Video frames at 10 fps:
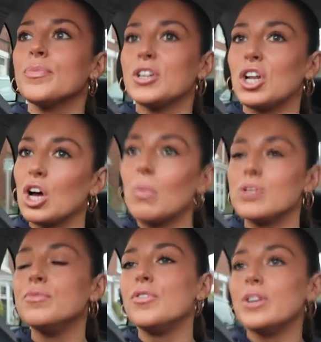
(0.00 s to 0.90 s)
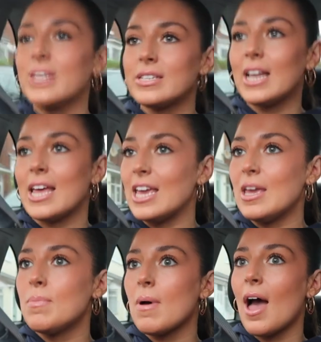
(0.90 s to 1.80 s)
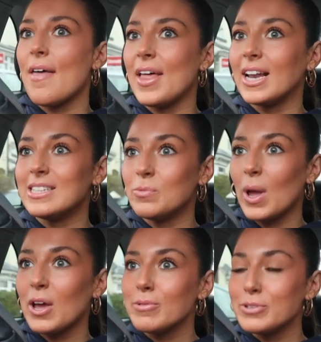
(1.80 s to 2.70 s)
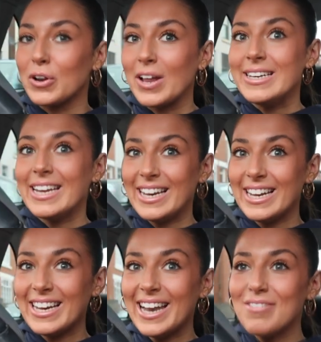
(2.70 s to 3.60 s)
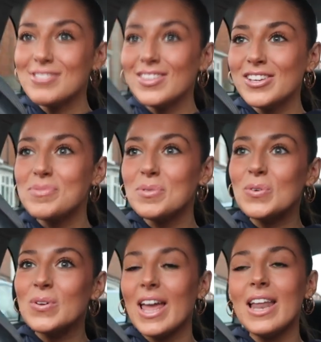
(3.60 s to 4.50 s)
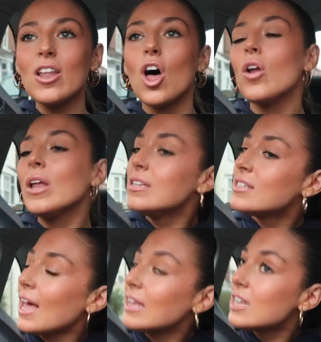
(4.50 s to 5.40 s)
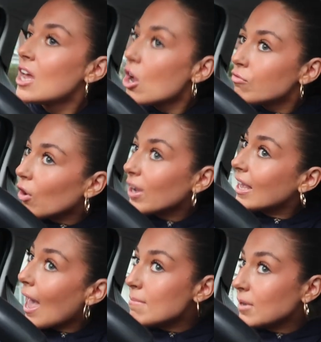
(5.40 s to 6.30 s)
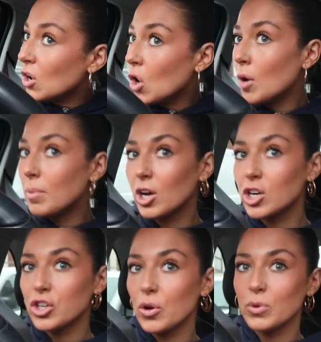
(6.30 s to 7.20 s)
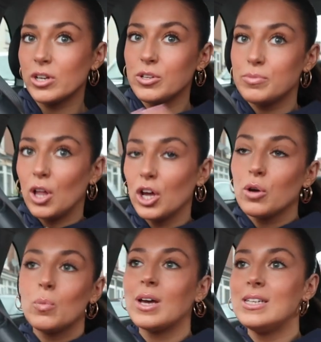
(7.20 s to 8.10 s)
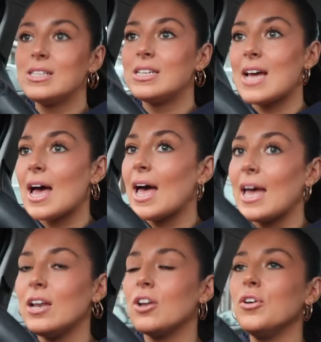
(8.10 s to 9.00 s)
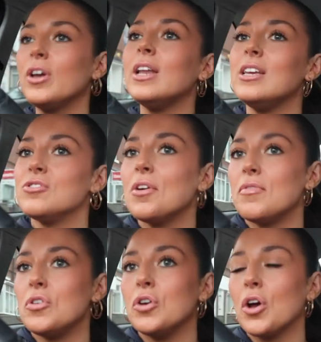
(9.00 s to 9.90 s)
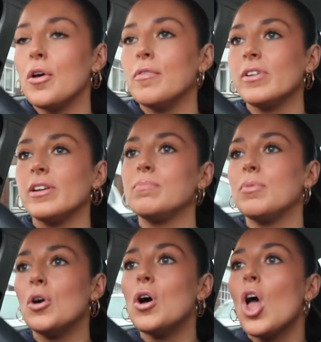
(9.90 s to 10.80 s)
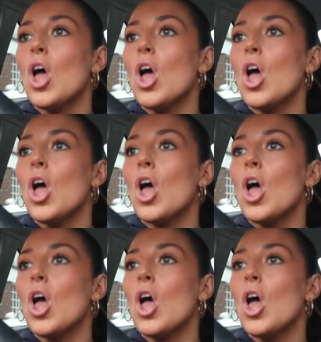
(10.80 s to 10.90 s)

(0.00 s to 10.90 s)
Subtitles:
like I wasn't fully asleep, and then I didn't wake up till like nearly 11 this morning. Like Ollie said, right, get me up, like I don't want to like waste the day. Like luckily he's not even hungover, but